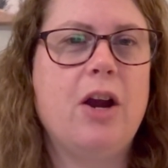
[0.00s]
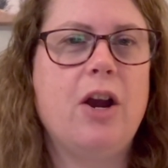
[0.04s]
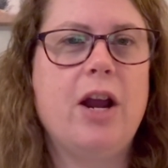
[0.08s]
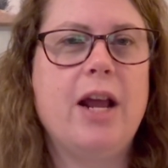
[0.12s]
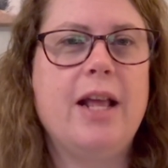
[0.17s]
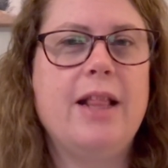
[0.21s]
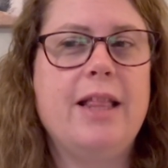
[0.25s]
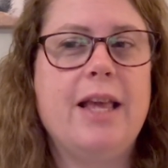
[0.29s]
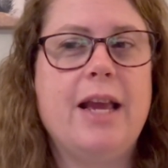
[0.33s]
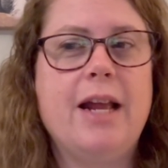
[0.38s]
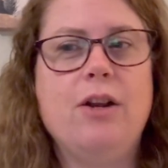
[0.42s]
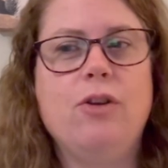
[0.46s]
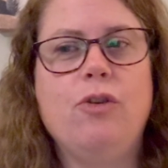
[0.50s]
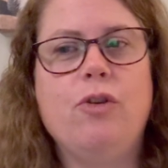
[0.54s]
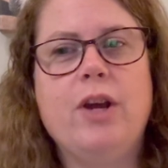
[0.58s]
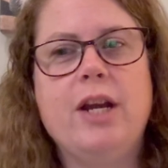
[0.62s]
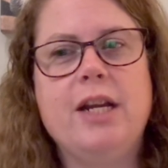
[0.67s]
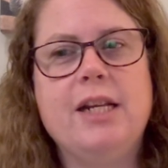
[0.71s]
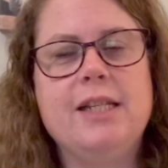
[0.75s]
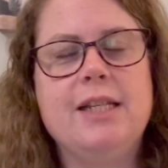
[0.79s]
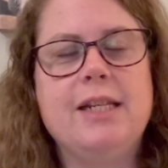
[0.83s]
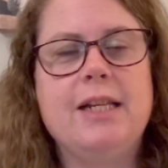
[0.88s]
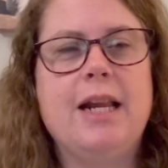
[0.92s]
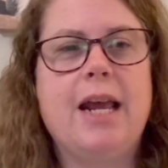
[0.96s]
And then
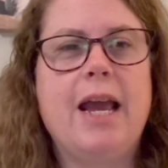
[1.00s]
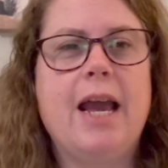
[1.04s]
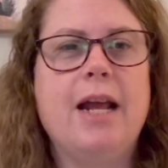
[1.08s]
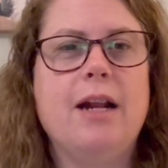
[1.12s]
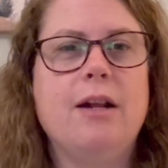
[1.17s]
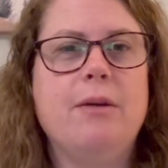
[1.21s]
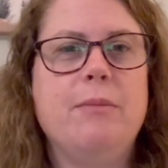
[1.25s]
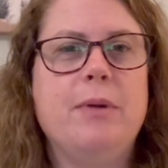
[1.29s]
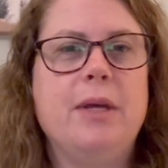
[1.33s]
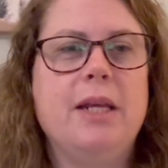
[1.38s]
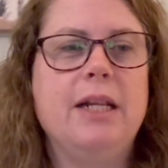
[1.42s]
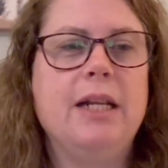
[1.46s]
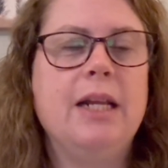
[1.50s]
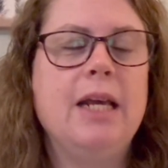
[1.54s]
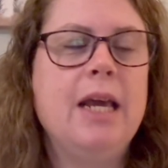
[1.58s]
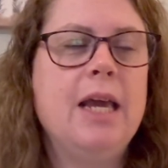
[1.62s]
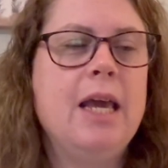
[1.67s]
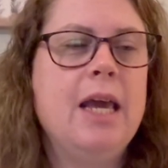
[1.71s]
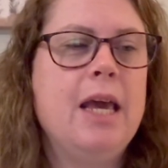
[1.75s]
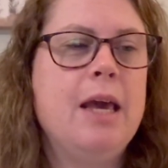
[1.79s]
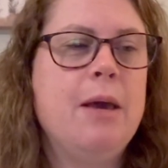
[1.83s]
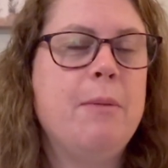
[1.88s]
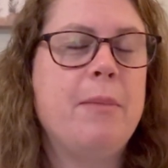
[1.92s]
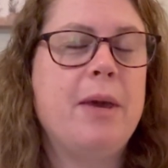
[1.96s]
Grace and Adam and
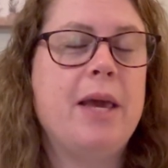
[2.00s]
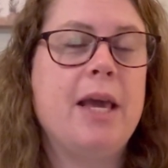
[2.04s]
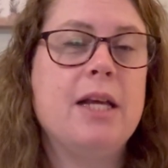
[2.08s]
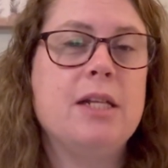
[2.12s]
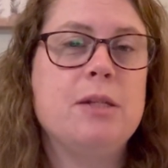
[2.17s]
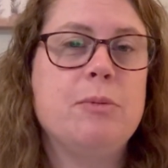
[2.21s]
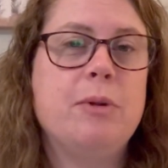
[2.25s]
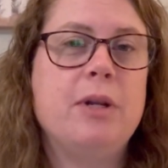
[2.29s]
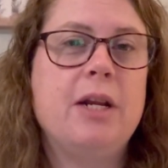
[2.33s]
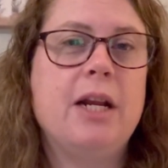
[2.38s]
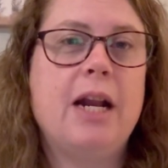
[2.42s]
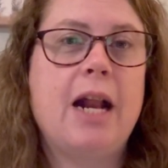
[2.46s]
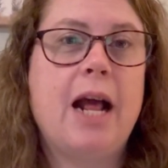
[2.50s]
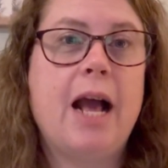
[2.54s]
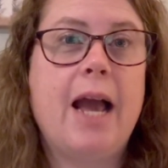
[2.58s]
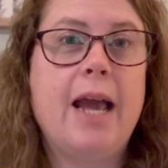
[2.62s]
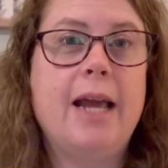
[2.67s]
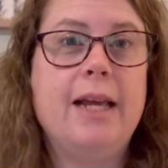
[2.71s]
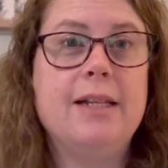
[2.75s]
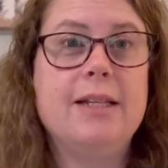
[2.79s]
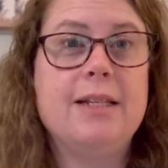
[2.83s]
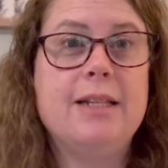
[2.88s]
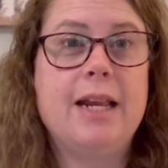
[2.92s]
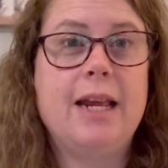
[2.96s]
my husband and
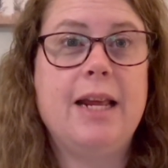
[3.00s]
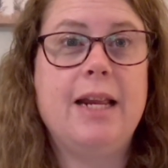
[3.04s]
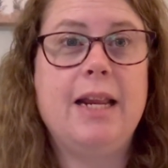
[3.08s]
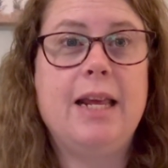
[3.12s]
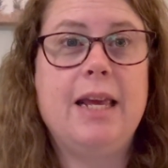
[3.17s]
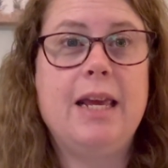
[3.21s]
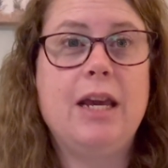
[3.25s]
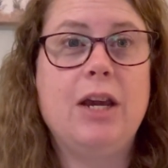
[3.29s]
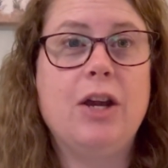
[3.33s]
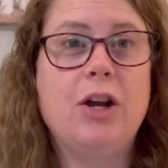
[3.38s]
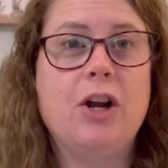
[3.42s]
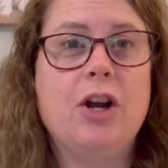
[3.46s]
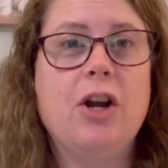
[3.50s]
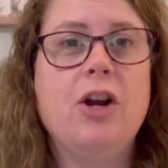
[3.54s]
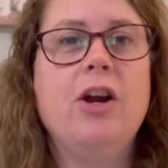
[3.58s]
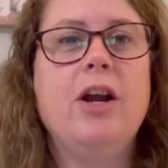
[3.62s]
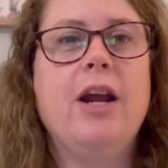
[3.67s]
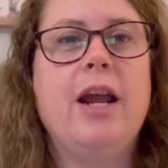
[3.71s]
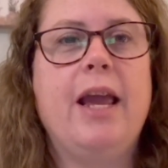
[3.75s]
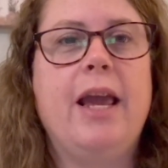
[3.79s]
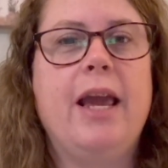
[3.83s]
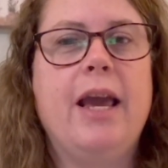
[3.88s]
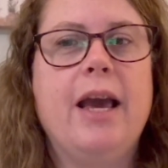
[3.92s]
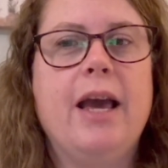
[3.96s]
I stayed here,
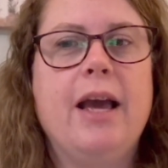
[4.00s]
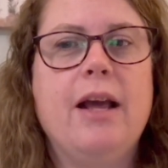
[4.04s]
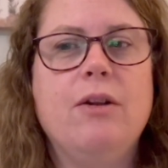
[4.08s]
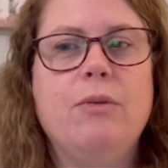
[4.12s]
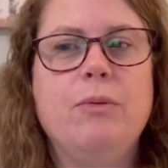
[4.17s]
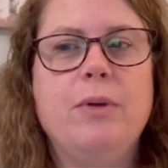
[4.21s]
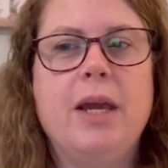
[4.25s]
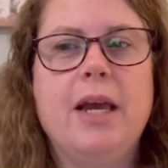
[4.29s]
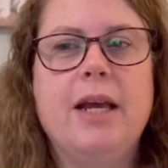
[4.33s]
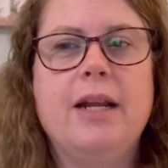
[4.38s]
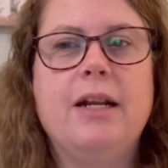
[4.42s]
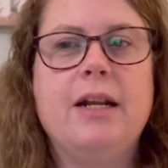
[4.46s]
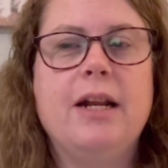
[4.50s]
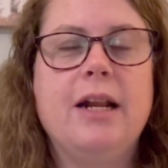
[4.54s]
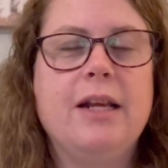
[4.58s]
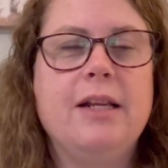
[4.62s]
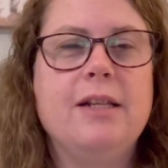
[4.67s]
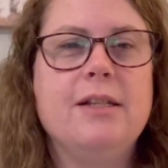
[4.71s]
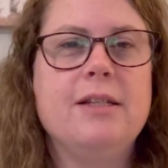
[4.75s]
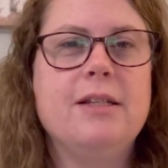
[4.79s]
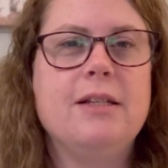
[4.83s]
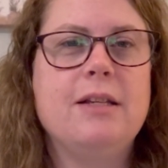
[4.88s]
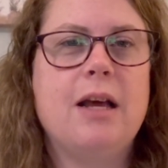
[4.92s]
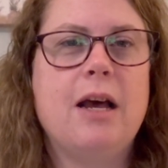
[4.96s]
and we had a
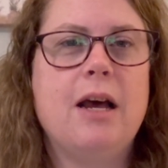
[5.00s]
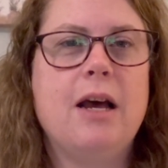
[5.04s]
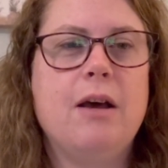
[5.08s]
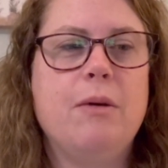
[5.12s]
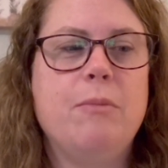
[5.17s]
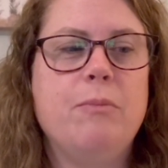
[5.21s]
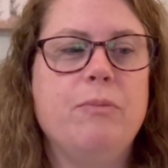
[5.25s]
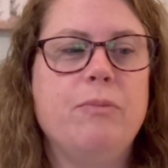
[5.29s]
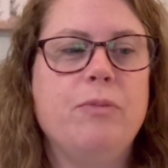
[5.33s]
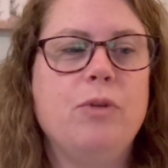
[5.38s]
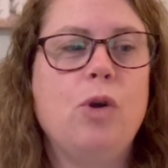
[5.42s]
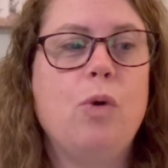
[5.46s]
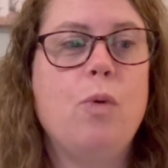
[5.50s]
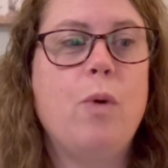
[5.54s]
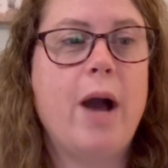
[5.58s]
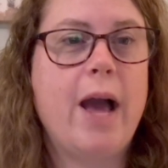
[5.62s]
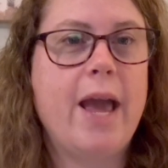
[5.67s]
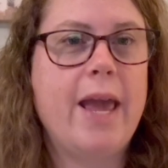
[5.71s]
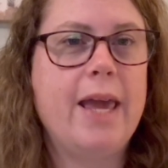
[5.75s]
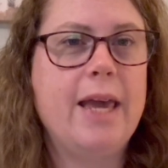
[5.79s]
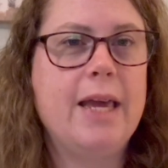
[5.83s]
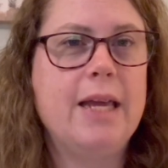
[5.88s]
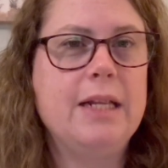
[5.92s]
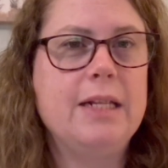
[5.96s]
nice
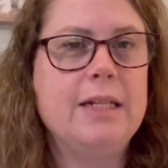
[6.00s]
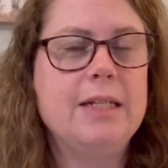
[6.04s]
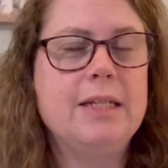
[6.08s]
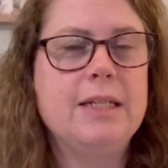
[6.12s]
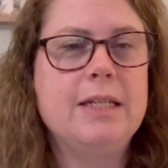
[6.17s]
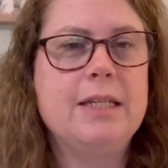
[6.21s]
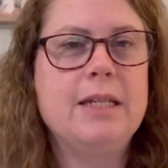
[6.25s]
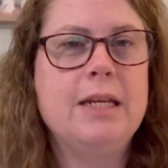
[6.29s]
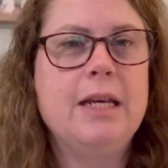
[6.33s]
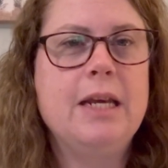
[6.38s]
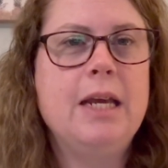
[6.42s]
quiet